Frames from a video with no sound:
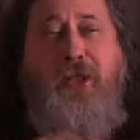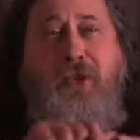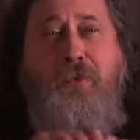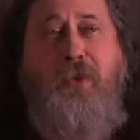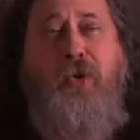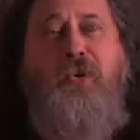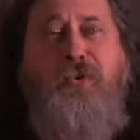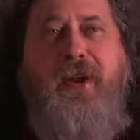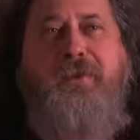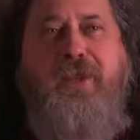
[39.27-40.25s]
and the
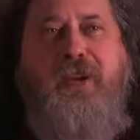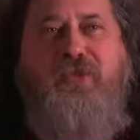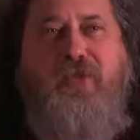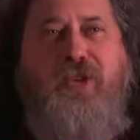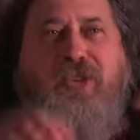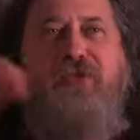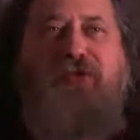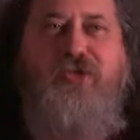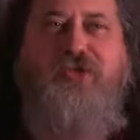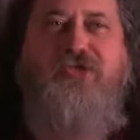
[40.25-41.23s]
program therefore
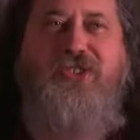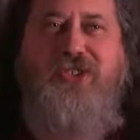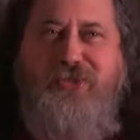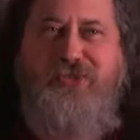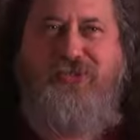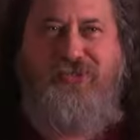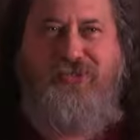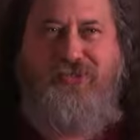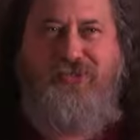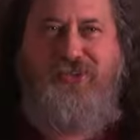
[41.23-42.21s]
controls the
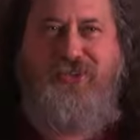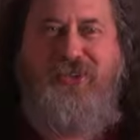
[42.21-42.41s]
users.